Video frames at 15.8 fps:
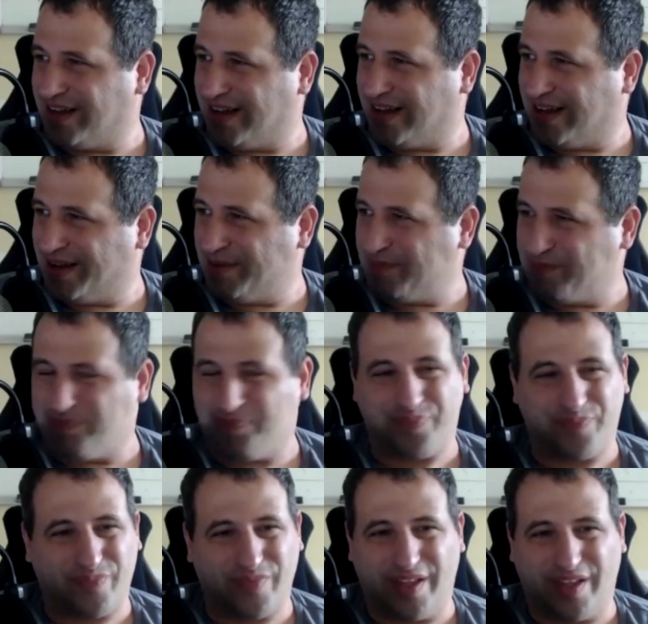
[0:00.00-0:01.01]
it.
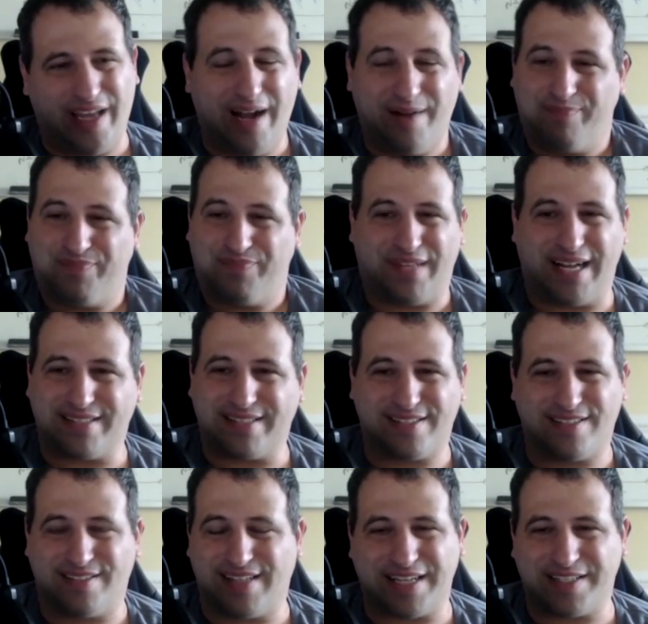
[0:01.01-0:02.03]
Yeah,
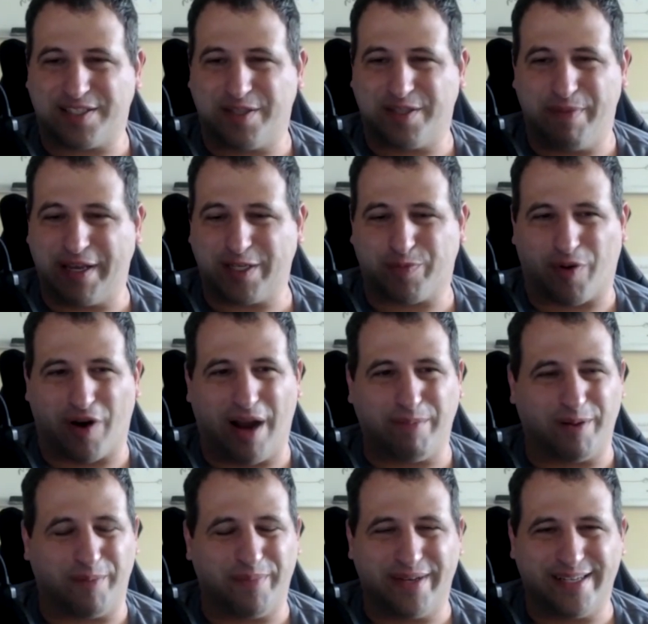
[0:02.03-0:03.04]
that's the biggest
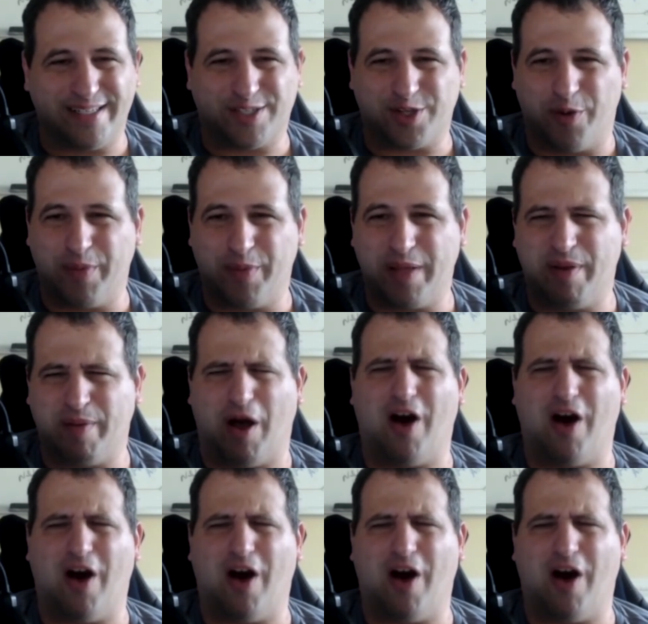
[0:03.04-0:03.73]
problem is so many people,